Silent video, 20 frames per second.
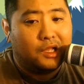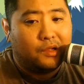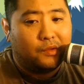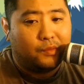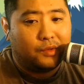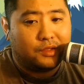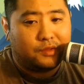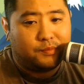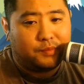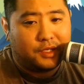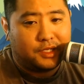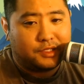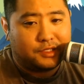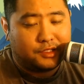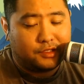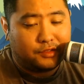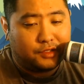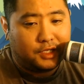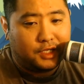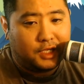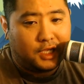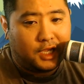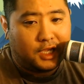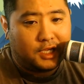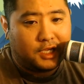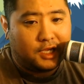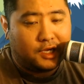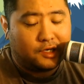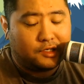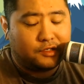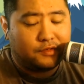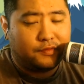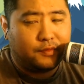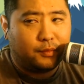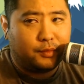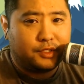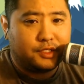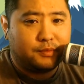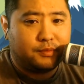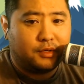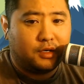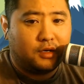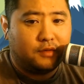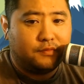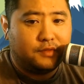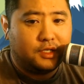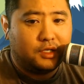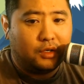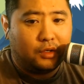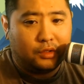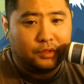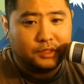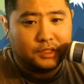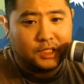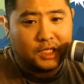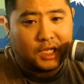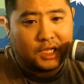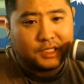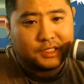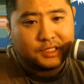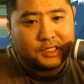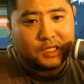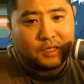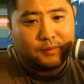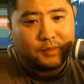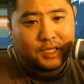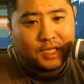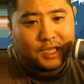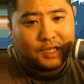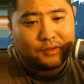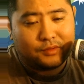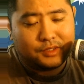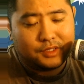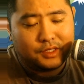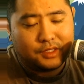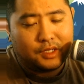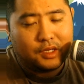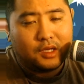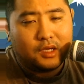with basically a character from Whisper of the Old Gods coming out